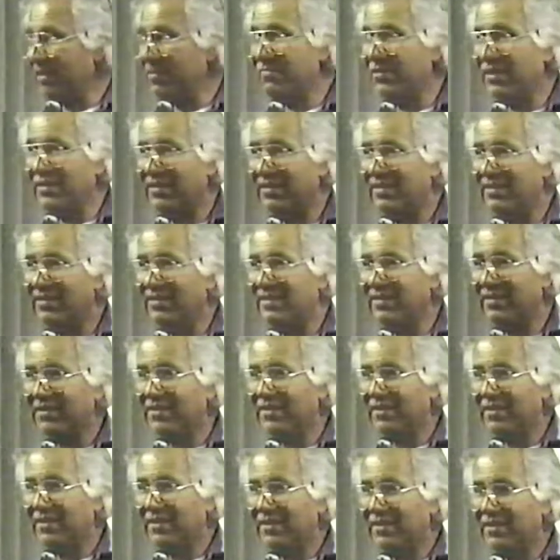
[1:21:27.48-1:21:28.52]
a minute.
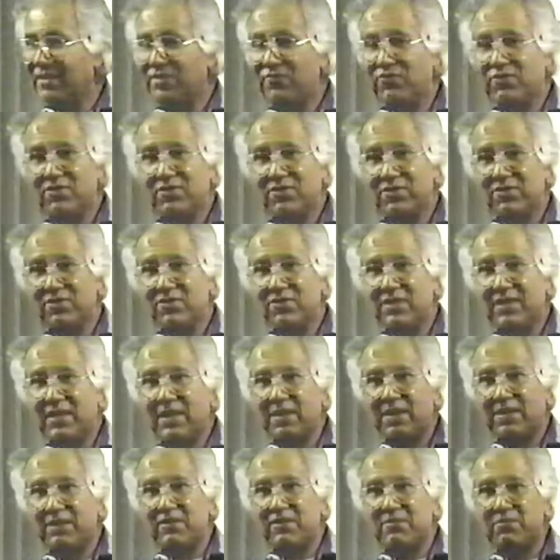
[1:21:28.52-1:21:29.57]
If you do
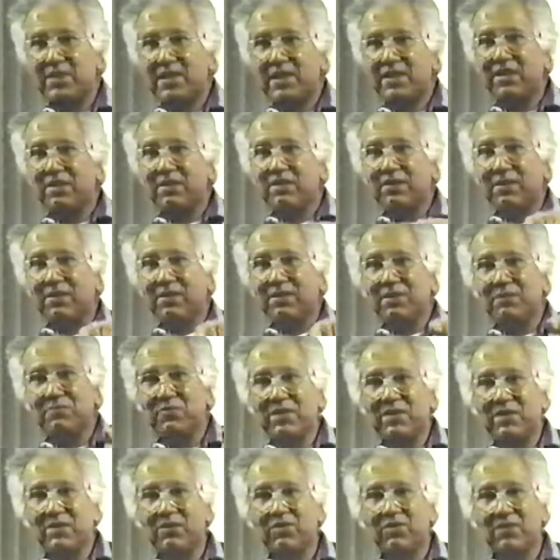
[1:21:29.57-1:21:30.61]
that, you're making all the
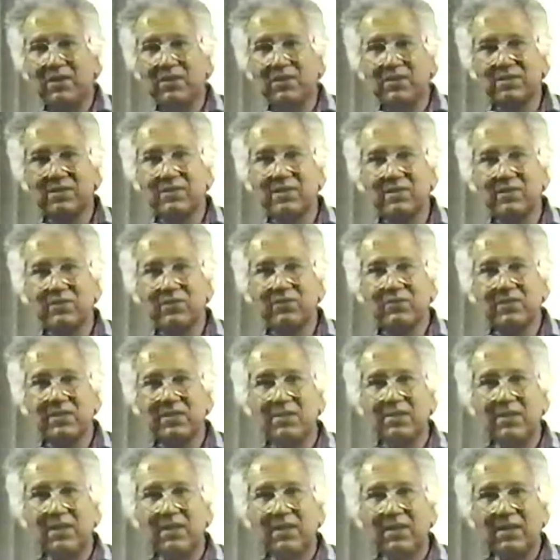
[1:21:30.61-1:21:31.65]
men through all the
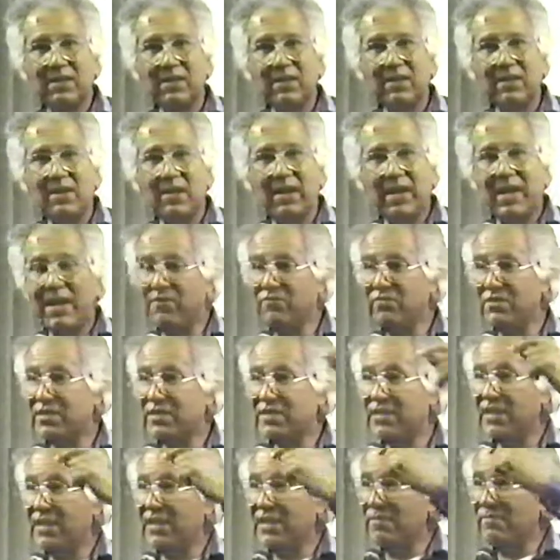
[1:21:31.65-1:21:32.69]
centuries have the
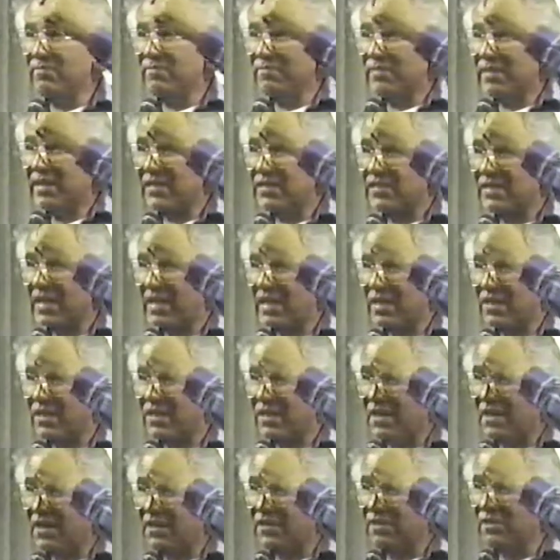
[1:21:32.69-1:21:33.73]
same exact
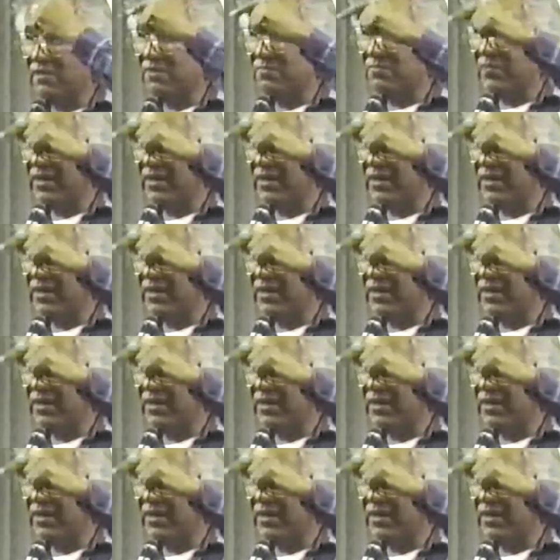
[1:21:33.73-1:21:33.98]
thought in their